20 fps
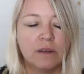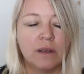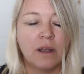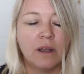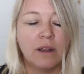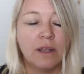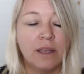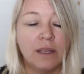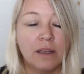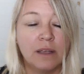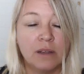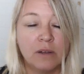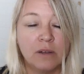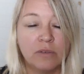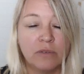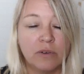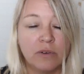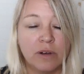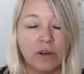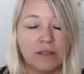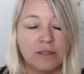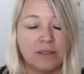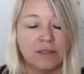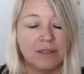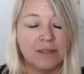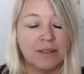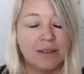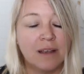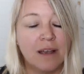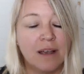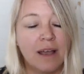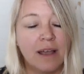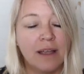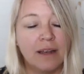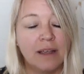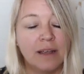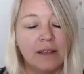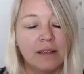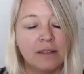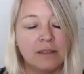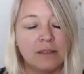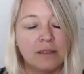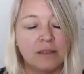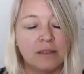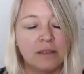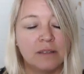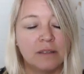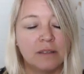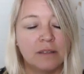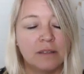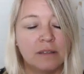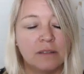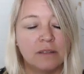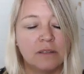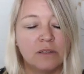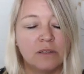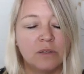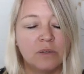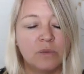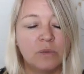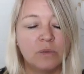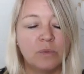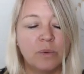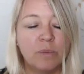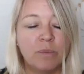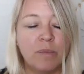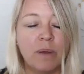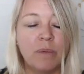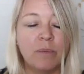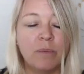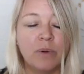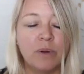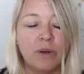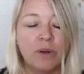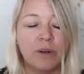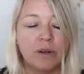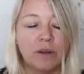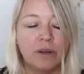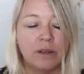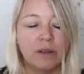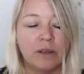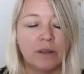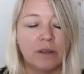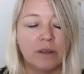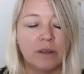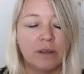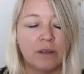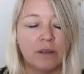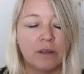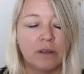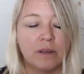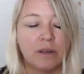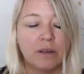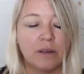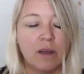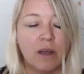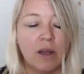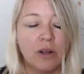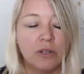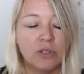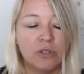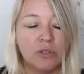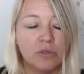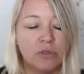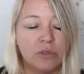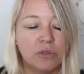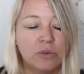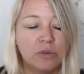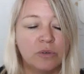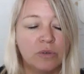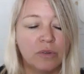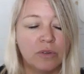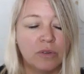are here for us to guide us, to remember our truth,